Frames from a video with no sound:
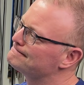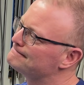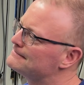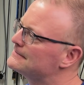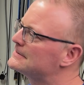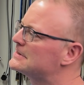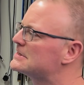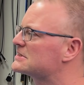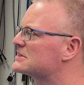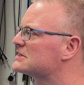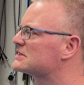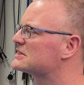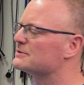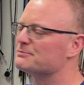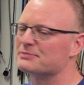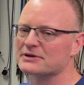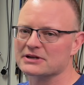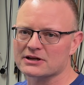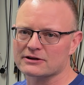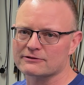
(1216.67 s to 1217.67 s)
This is a
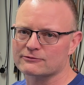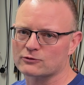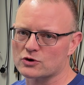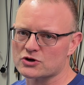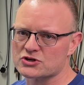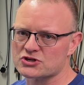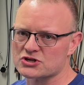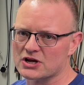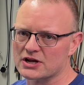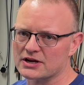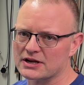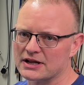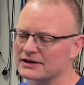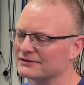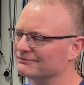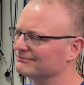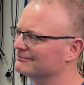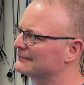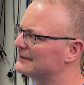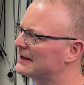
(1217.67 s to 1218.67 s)
bit unfortunate,
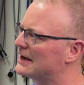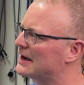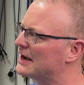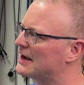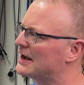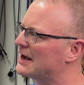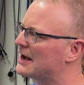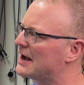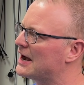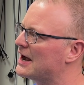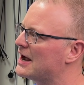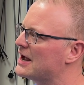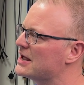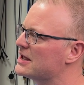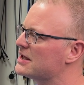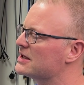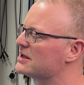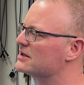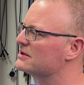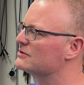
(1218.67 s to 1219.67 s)
and
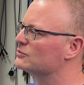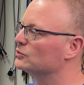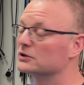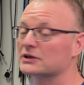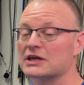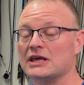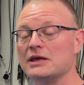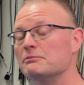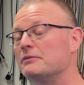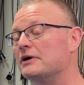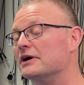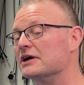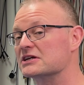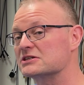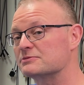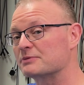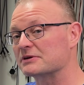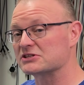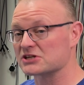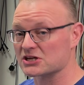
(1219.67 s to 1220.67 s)
I will keep my
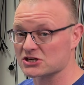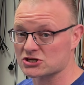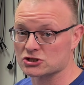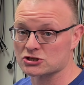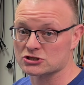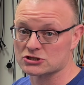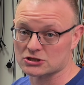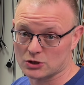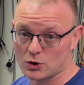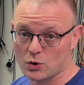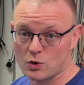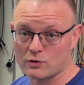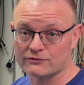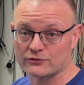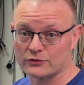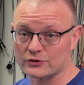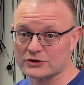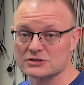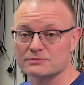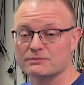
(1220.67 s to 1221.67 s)
expectations low
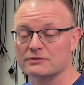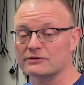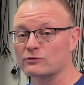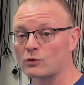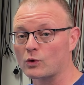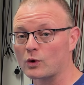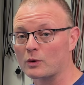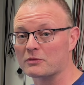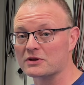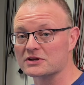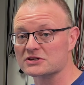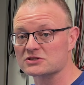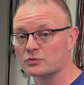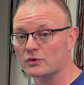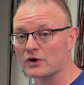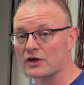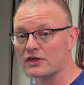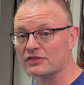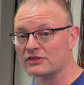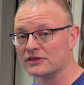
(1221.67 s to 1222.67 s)
for its performance
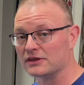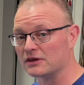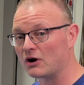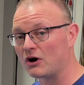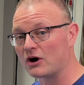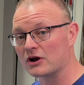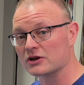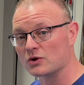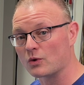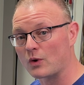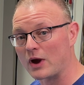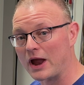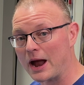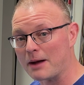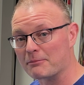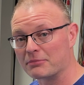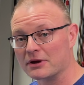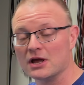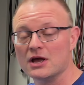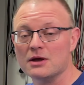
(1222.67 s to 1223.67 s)
with the audio
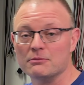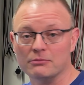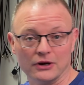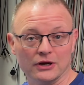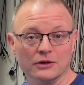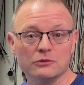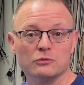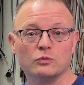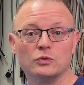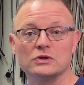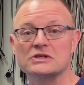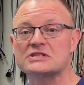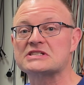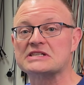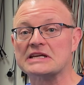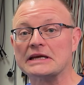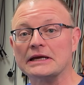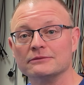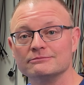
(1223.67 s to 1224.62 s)
amp, but we'll see.